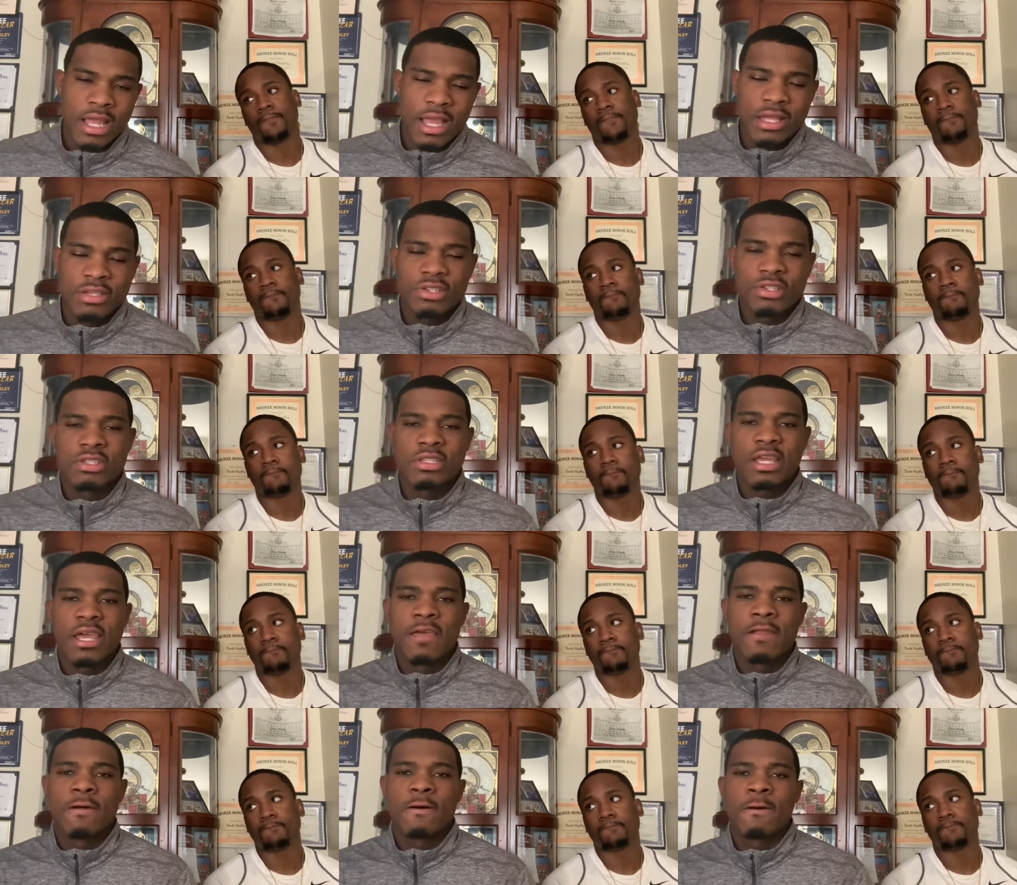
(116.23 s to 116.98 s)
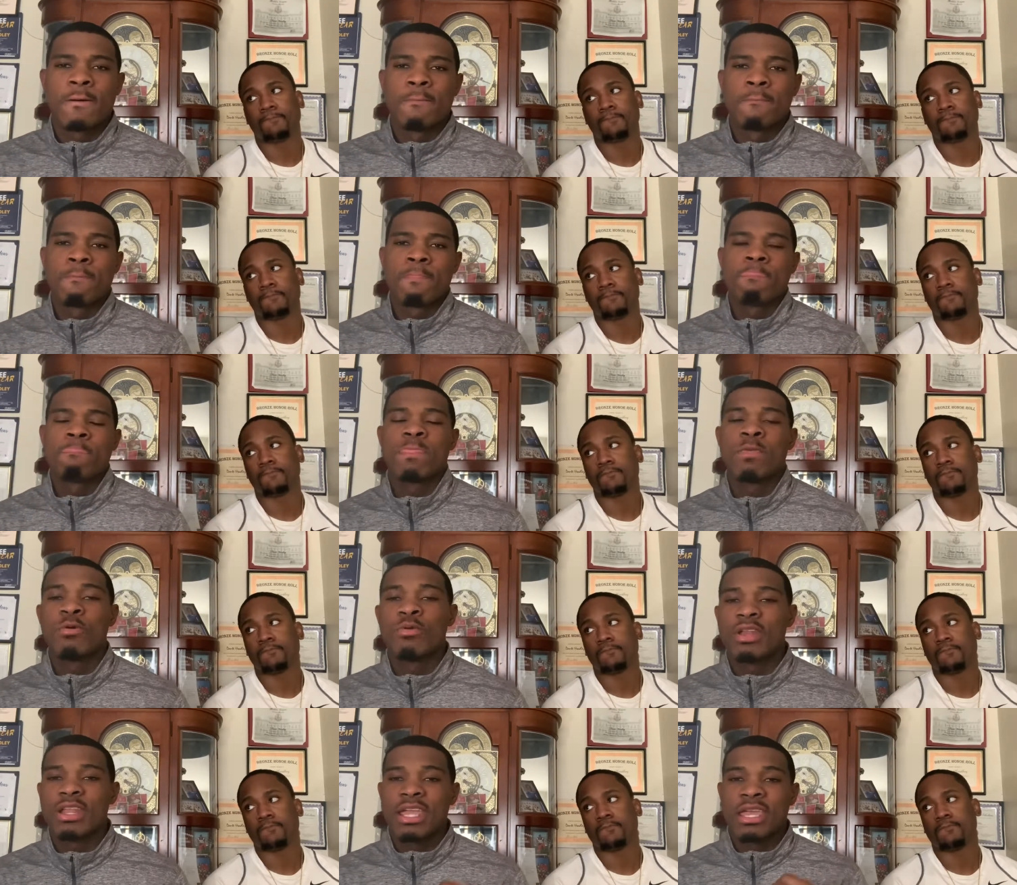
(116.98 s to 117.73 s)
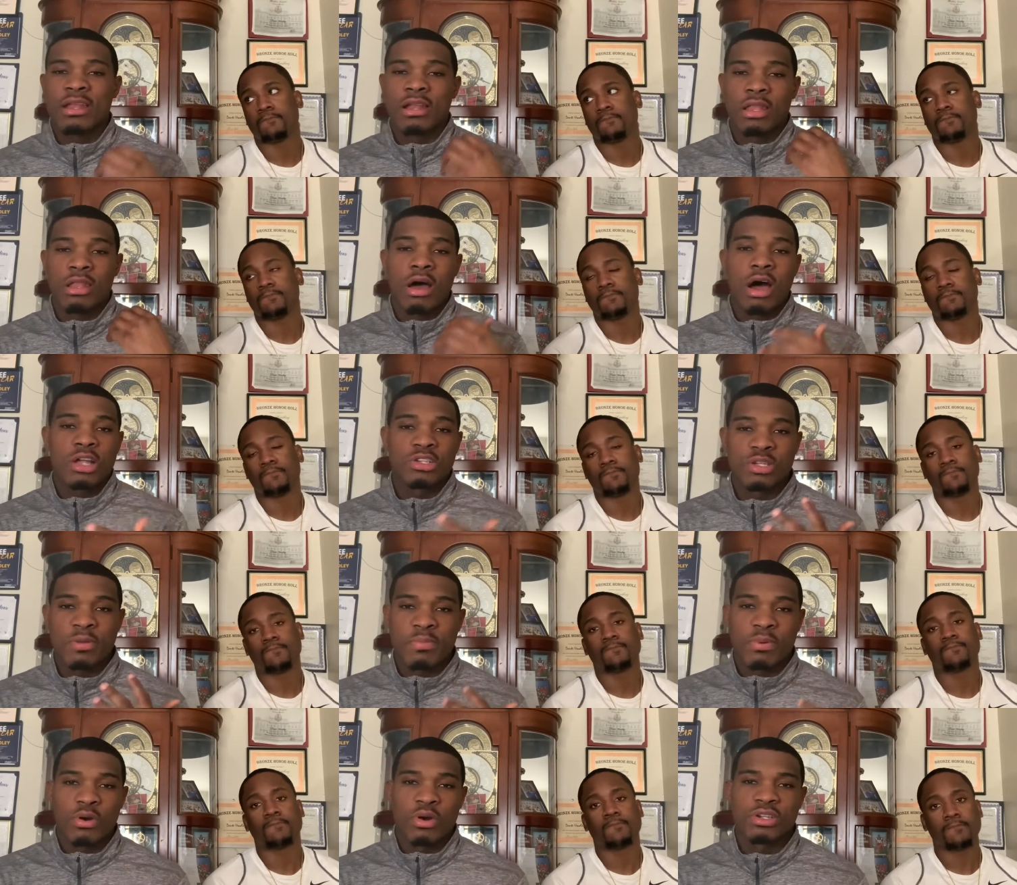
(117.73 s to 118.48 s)
Speaker 1: like I just said, um, you want to get a larger
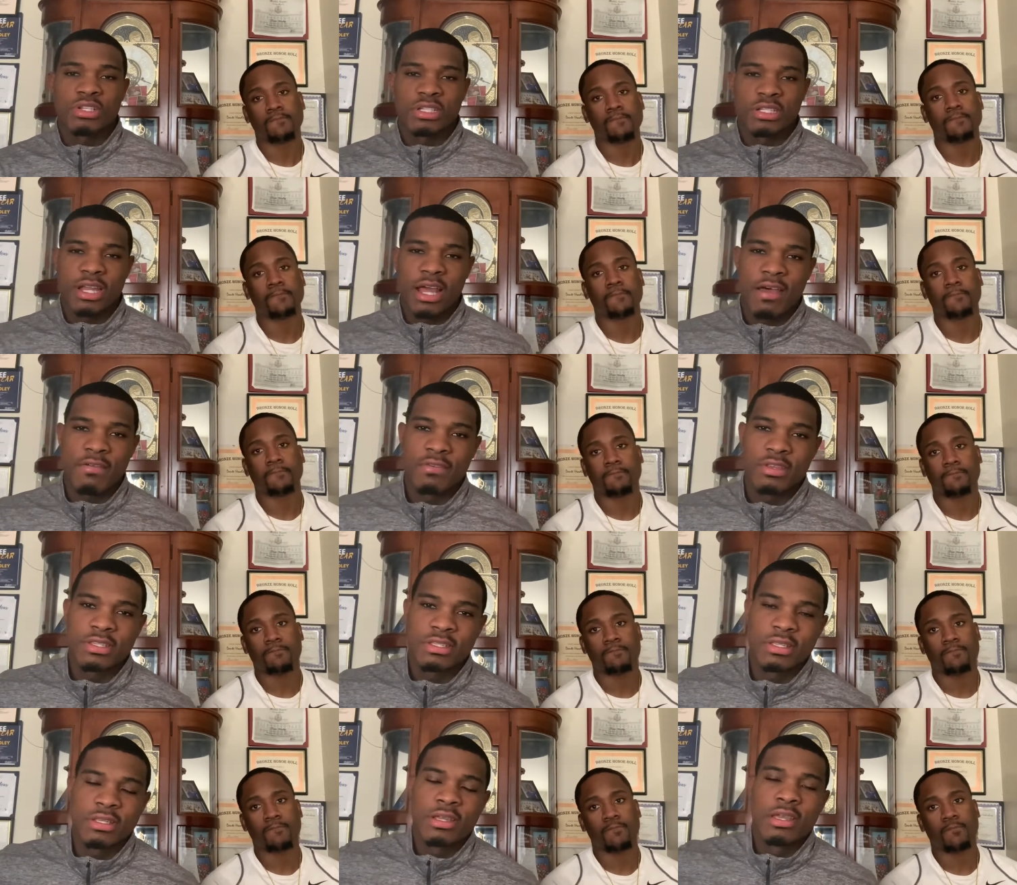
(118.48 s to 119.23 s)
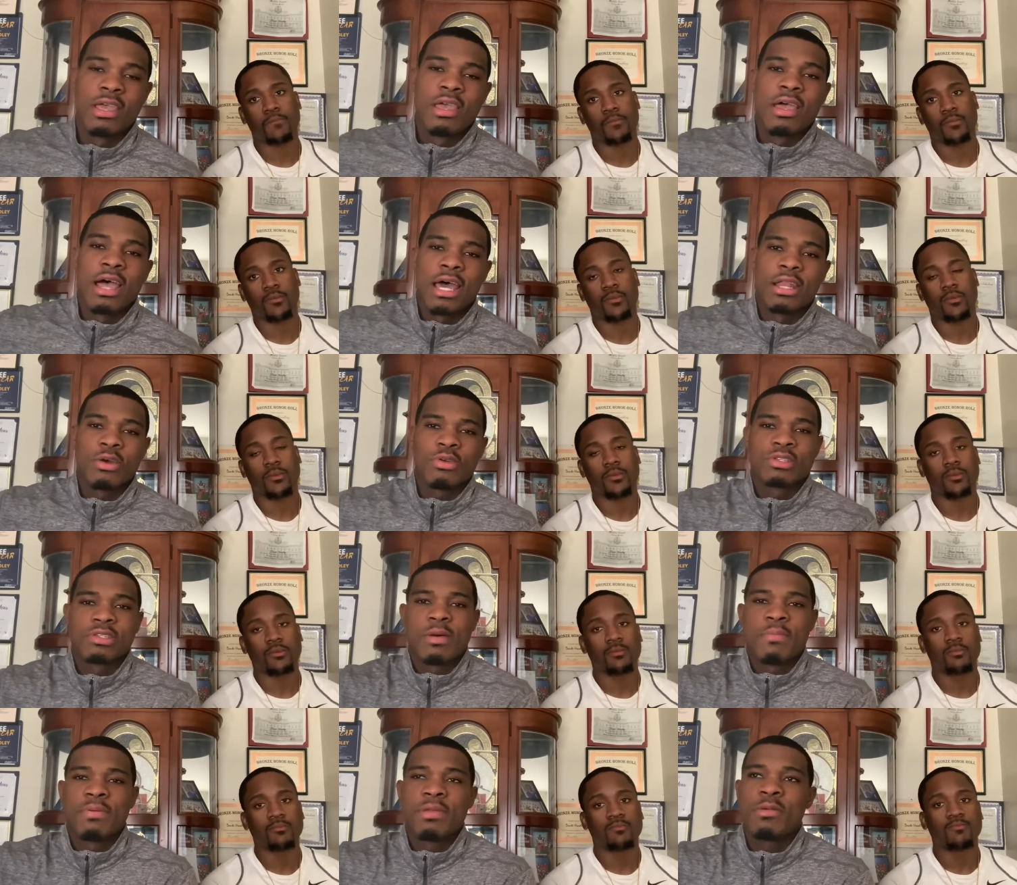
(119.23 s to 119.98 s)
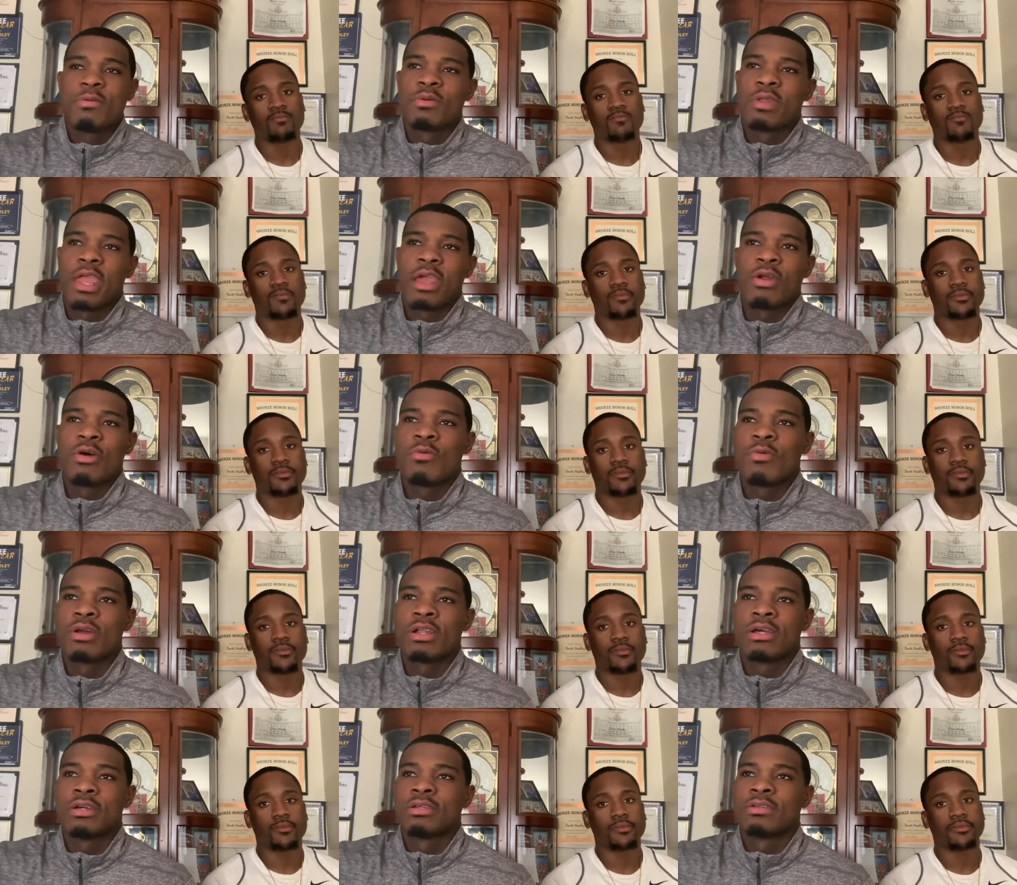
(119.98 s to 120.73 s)
portion. Obviously, I know some people they don't
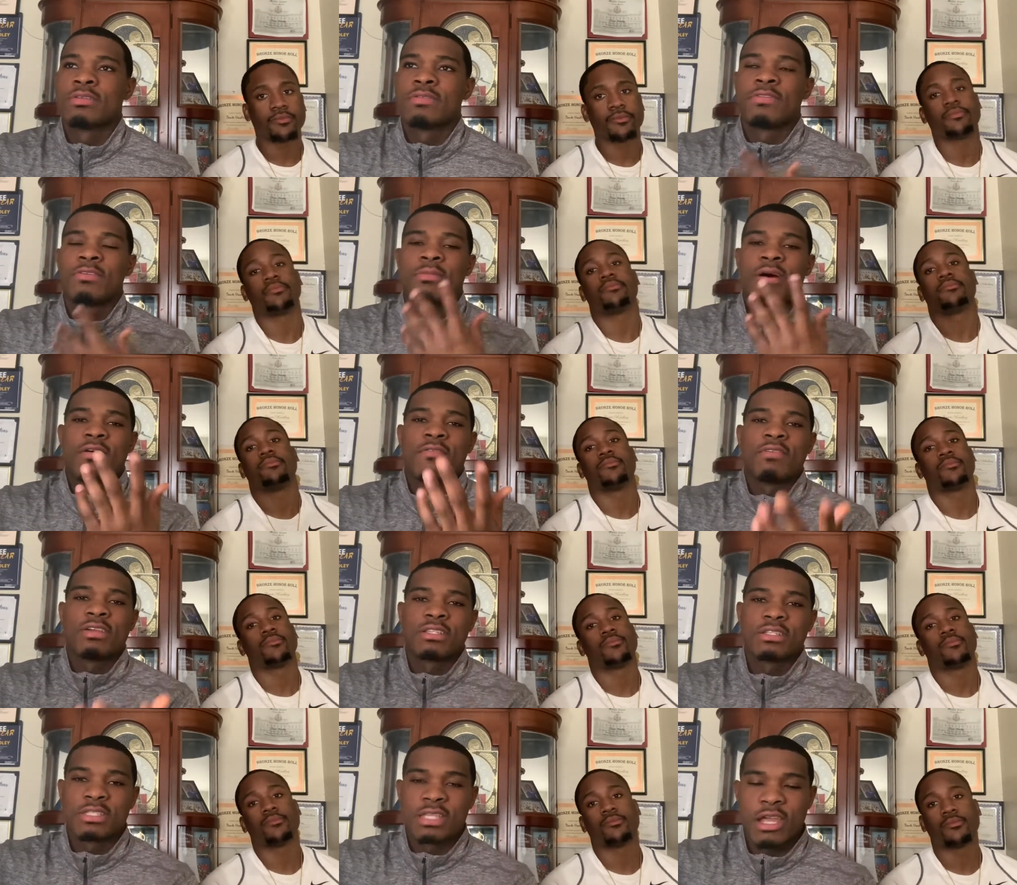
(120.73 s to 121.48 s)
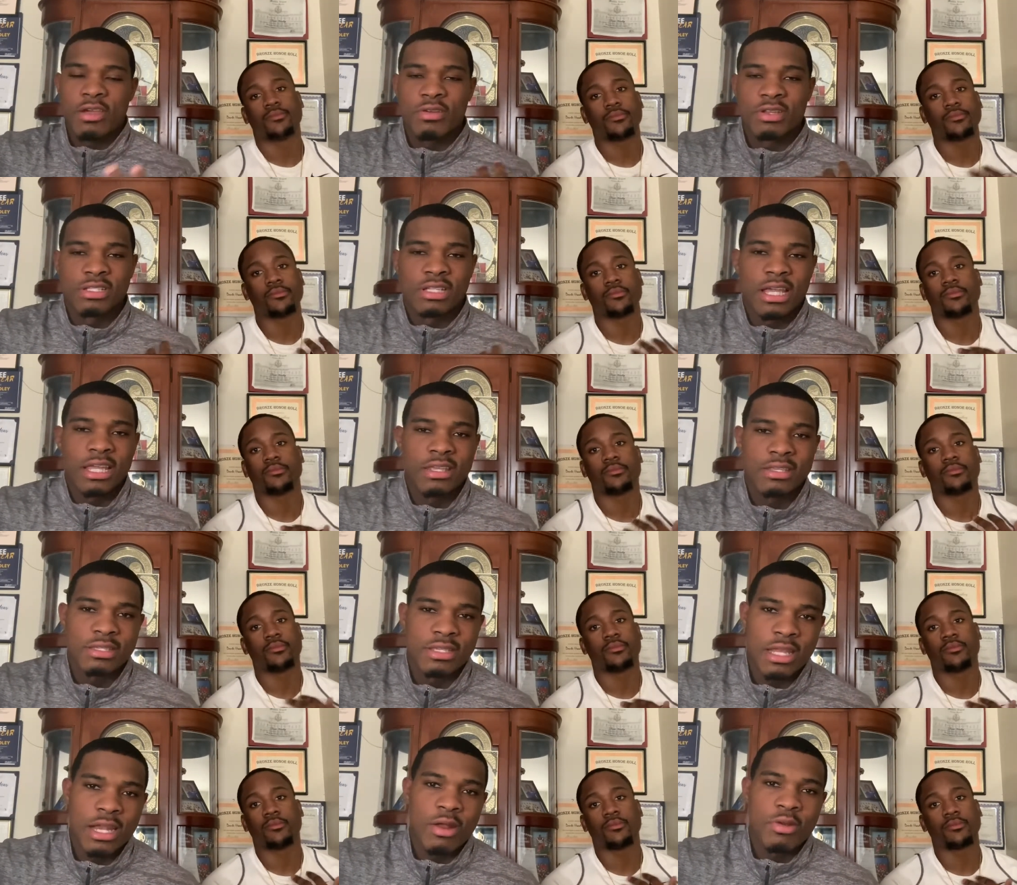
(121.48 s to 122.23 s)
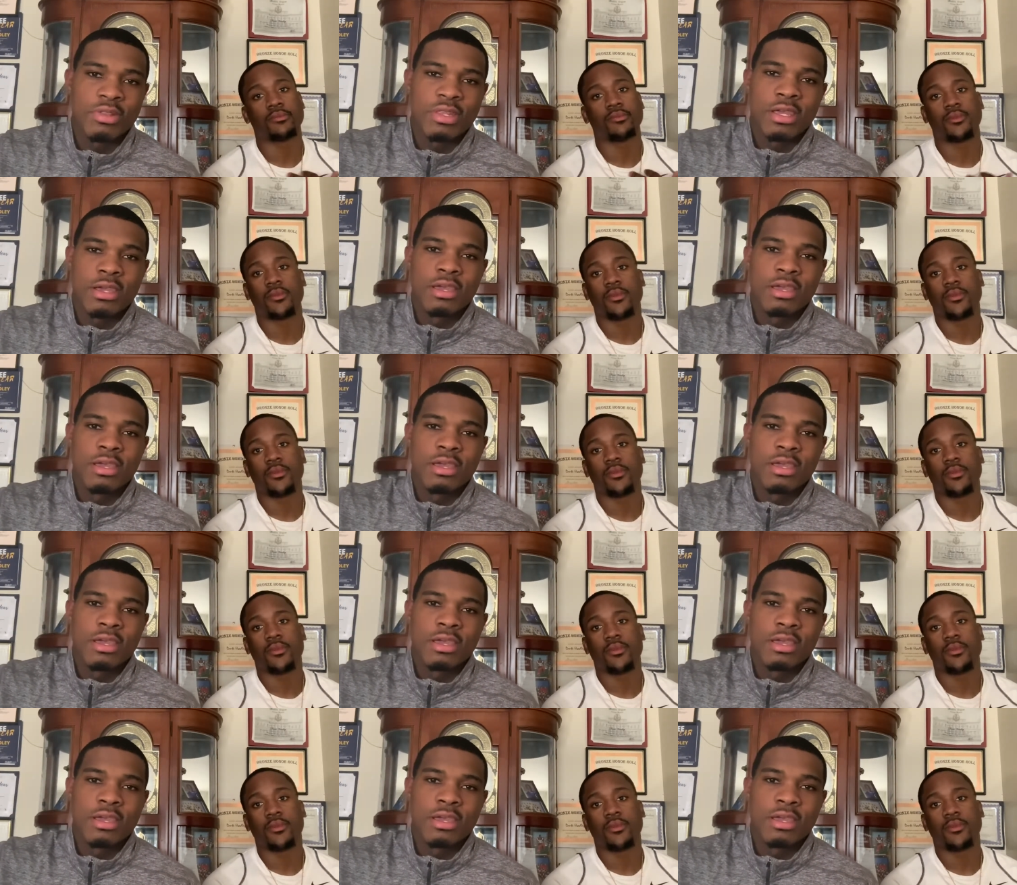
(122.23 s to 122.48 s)
want to. For my vegetarians, like you said out